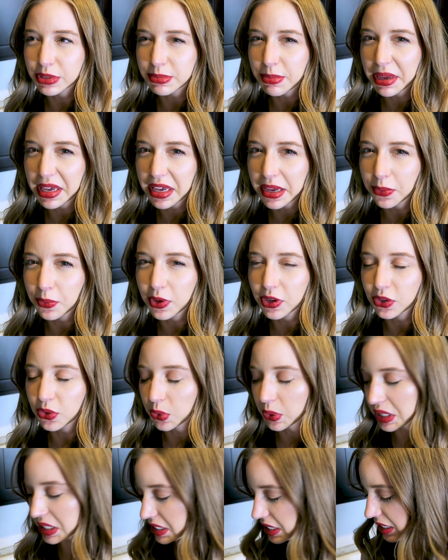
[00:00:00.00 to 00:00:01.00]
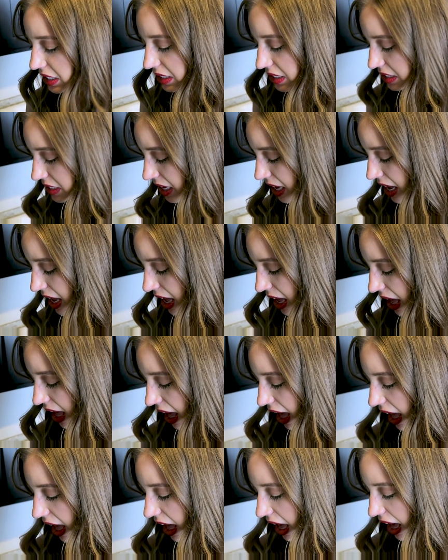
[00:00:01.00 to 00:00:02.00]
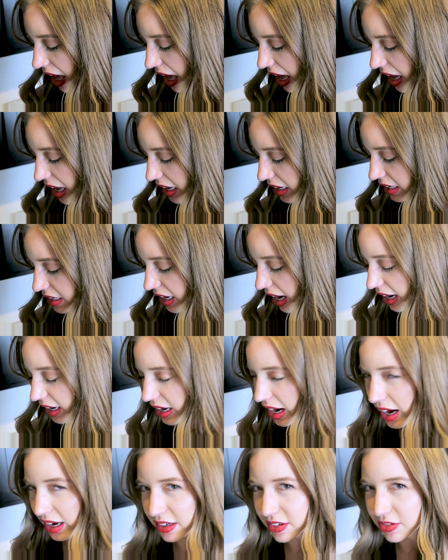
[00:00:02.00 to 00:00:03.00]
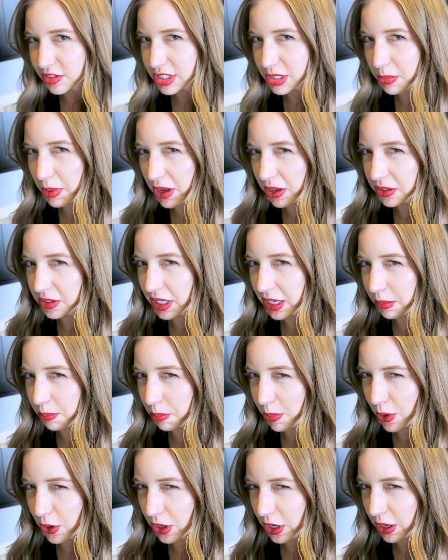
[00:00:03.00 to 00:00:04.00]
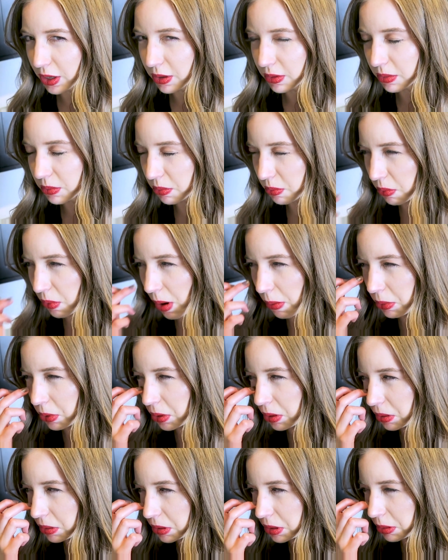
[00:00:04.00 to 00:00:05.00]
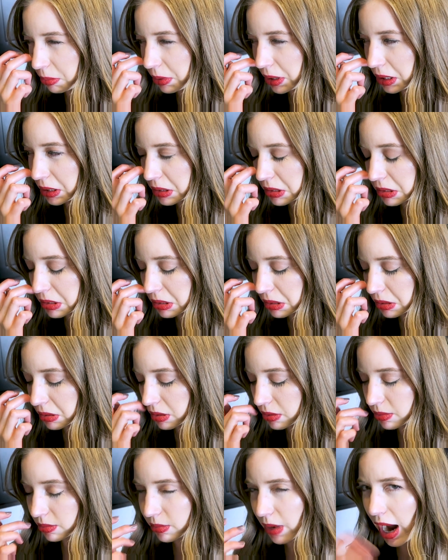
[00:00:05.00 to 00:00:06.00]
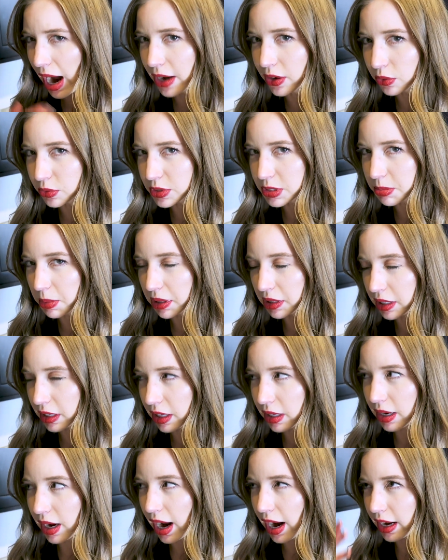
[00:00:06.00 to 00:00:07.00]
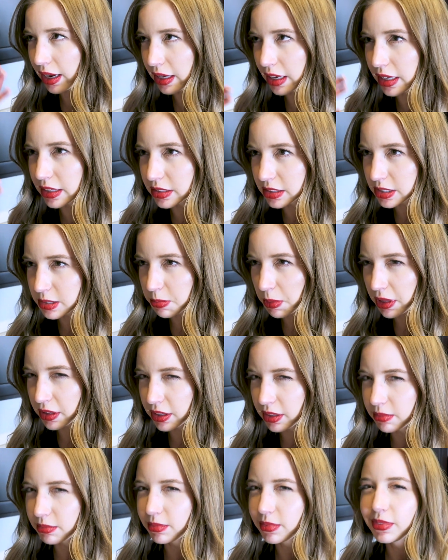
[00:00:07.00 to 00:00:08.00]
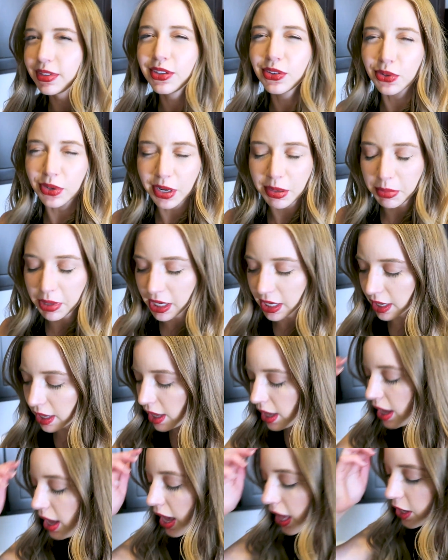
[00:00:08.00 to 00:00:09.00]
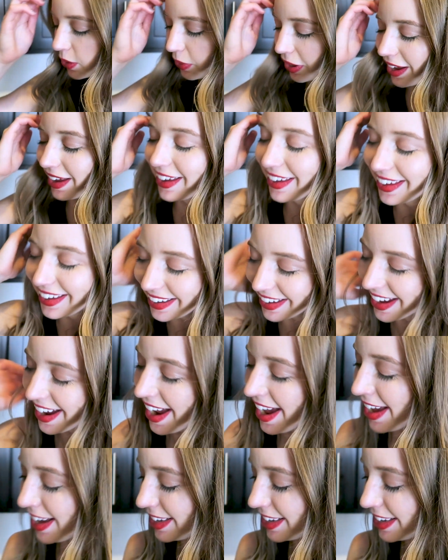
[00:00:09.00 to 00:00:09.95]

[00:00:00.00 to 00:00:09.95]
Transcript: it was making weird noises and I kind of smell like burning rubber a little bit. I don't smell it, I can smell it. You know what I mean. Anyway,